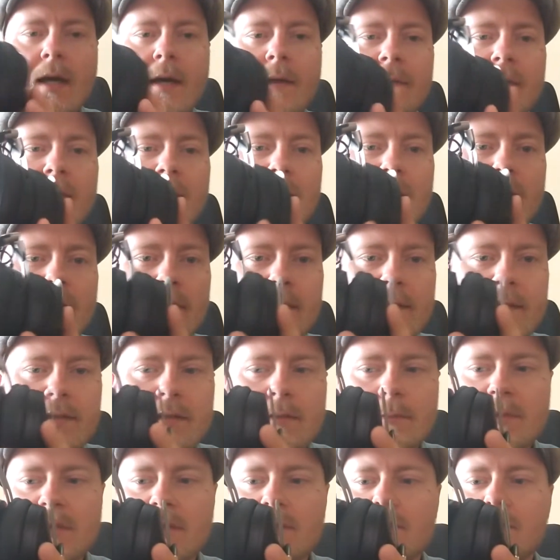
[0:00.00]
I think they are a little
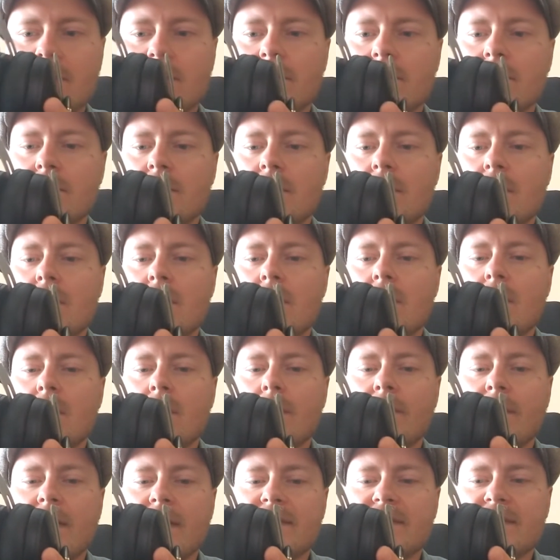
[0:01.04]
bit
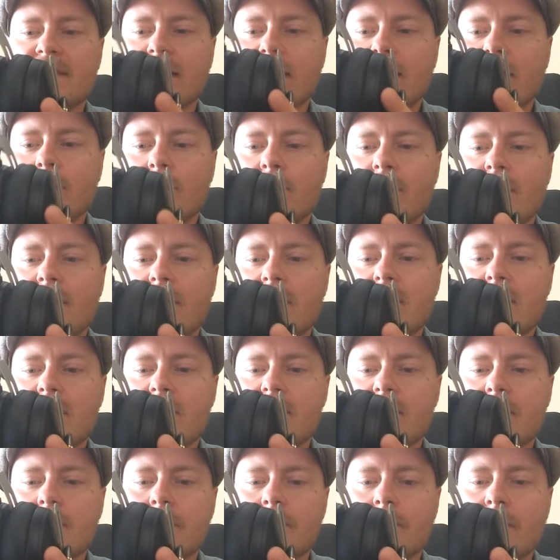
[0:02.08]
on that side with
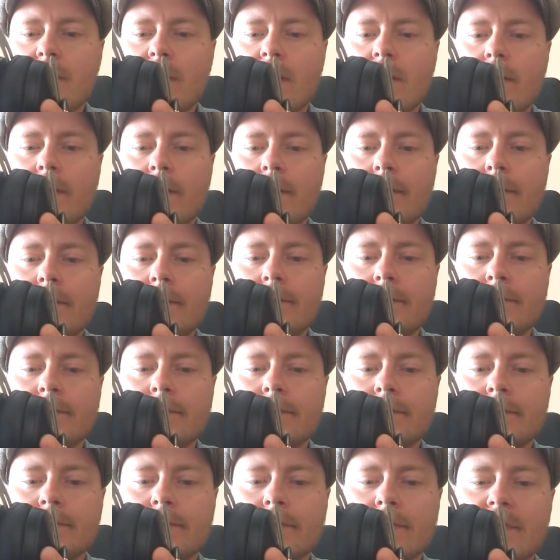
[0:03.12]
these.
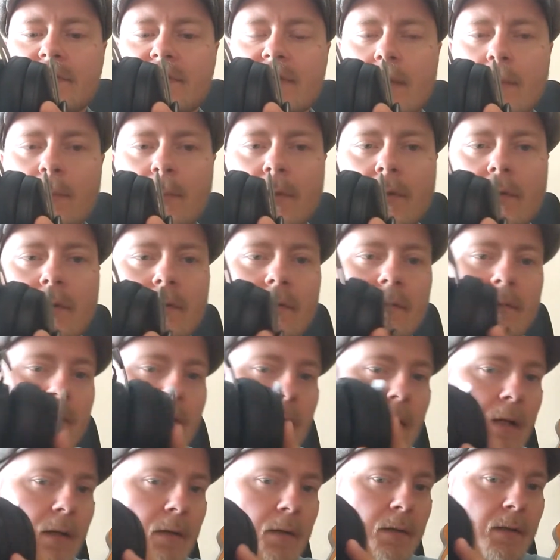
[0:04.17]
For example,
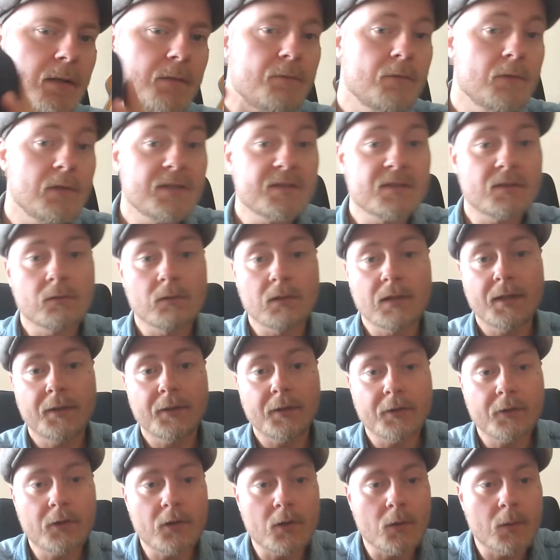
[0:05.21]
if you listen to
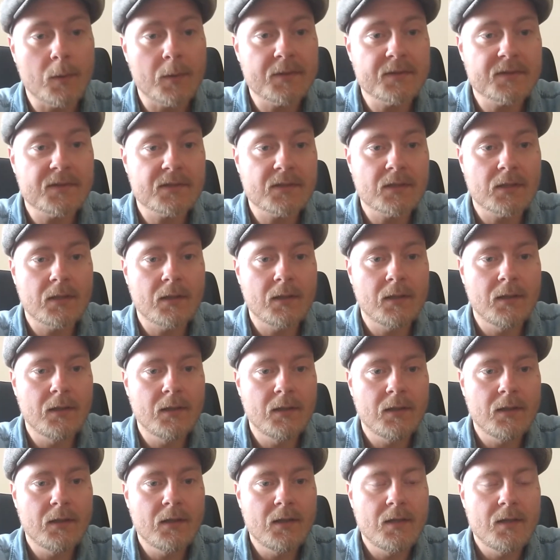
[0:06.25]
Leonard Cohen's
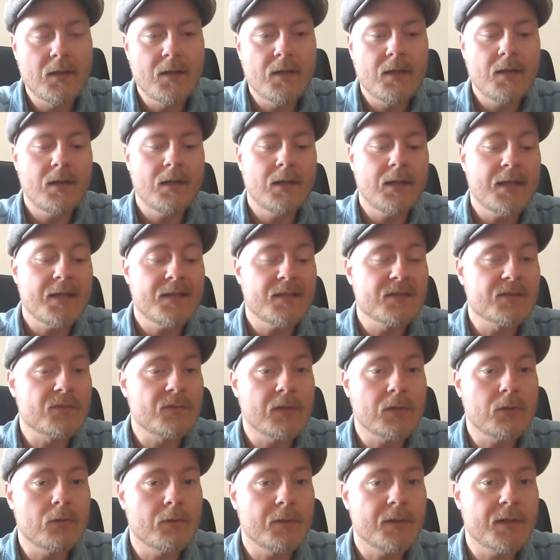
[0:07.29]
latest
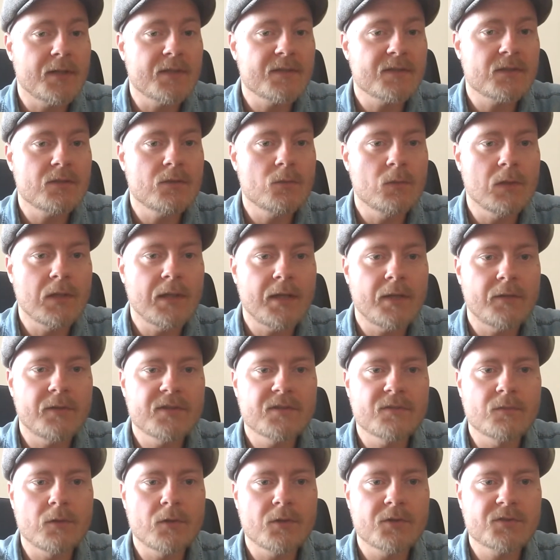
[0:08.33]
recordings, you will hear
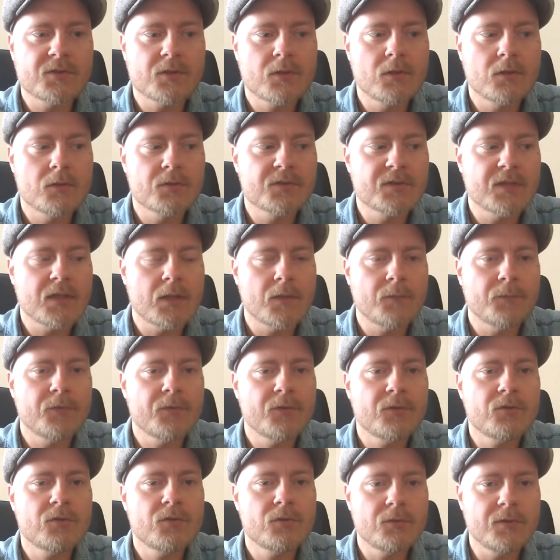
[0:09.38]
his voice goes down
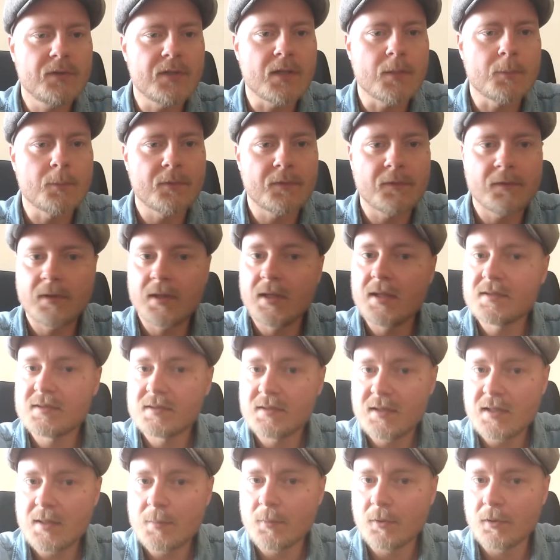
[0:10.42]
too deep. It's
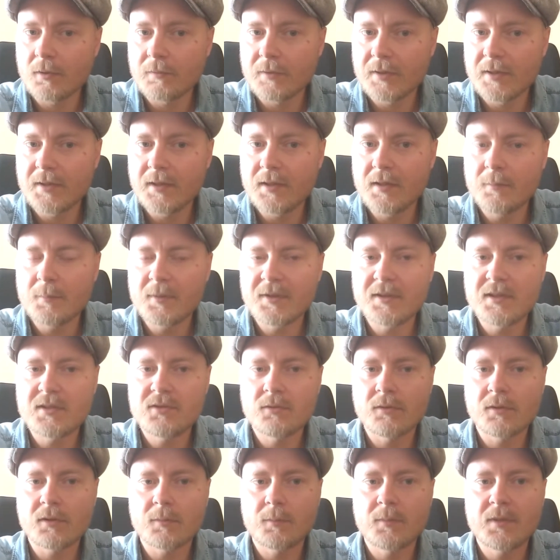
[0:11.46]
deep already, but it
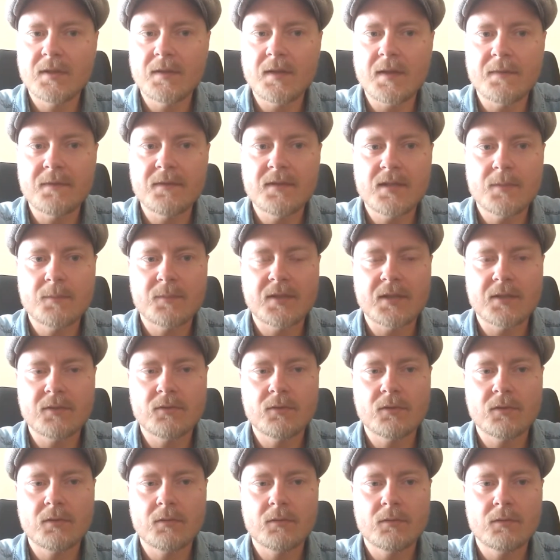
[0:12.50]
should not be that deep
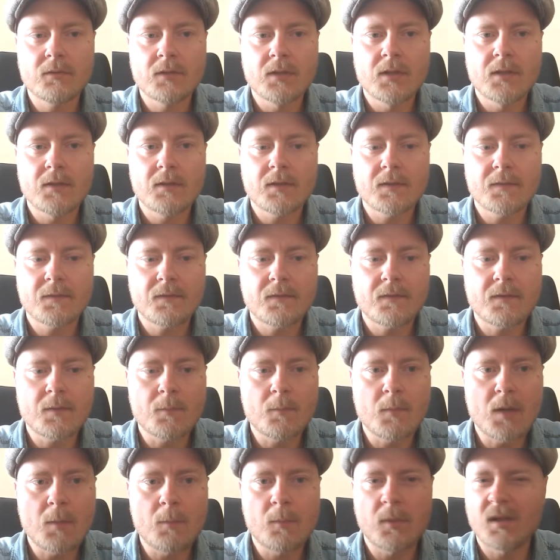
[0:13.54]
that the
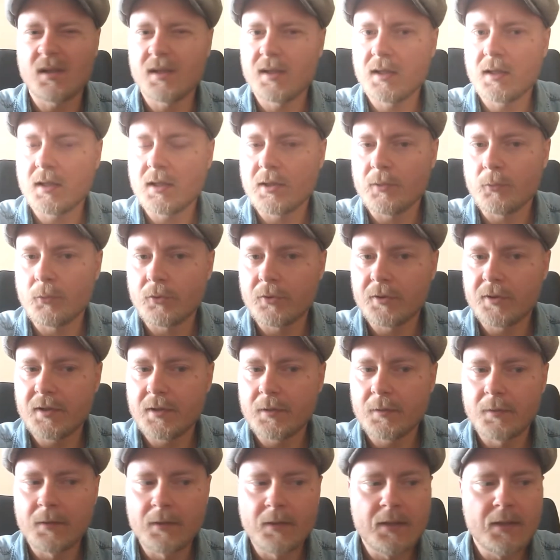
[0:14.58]
mumbling or
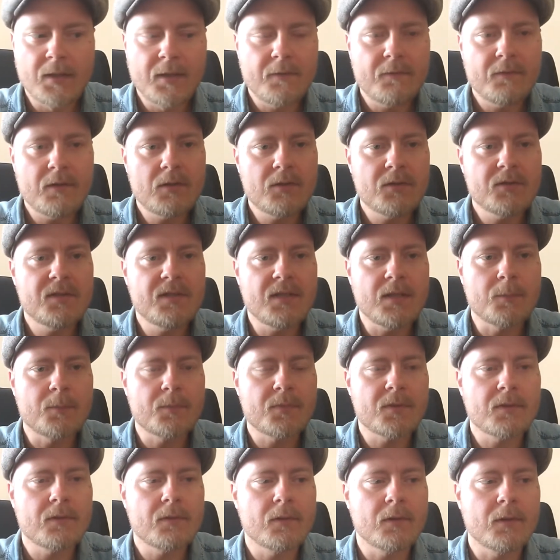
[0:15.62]
the very deep
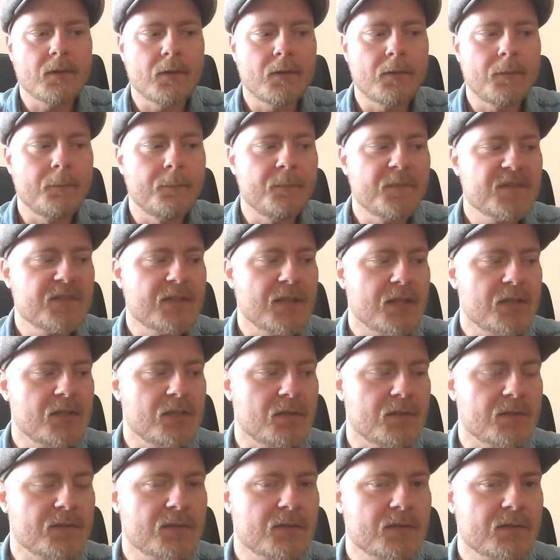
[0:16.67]

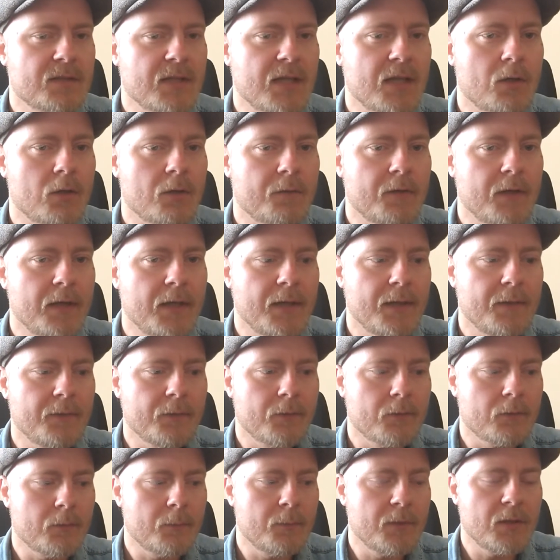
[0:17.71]
sections take overhand
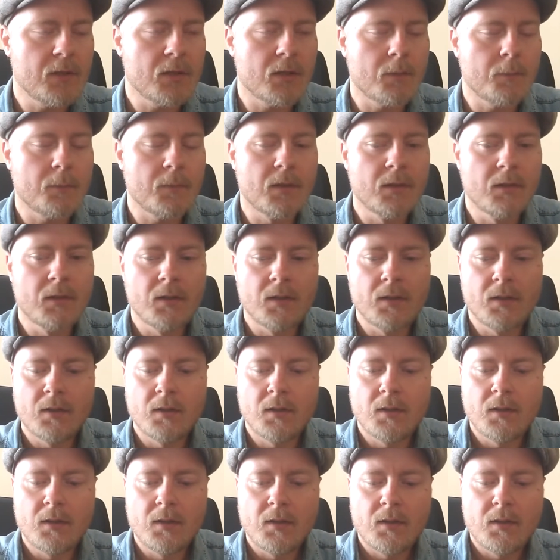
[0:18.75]
or become
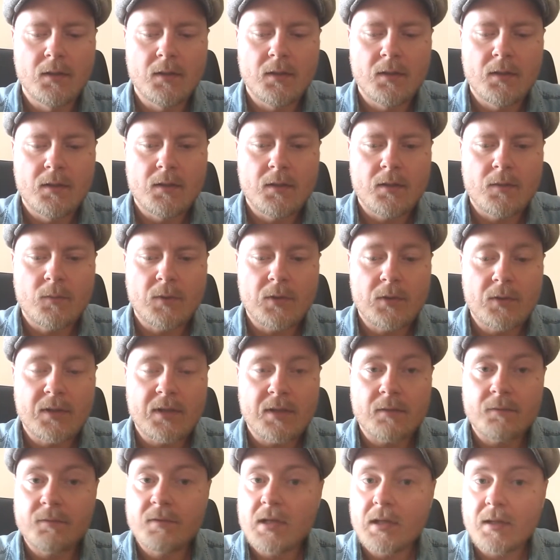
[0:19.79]
when you
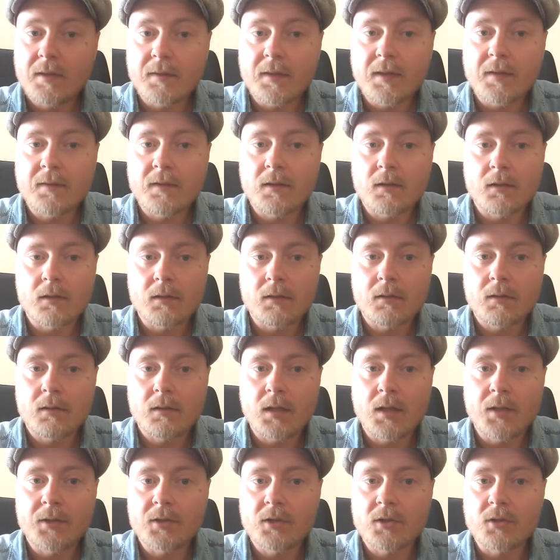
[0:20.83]
get a feeling that they are
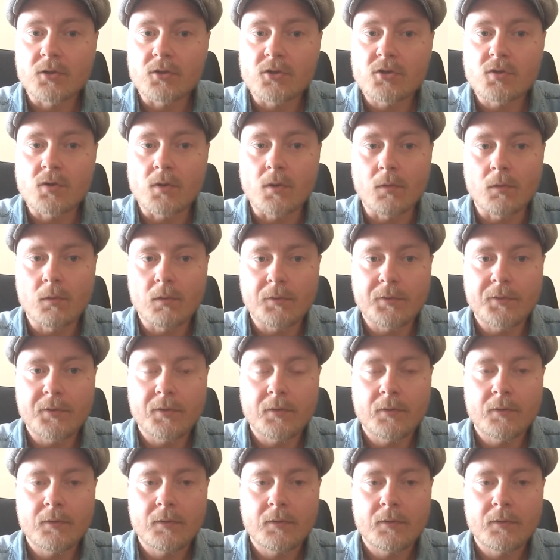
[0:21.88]
uncontrolled.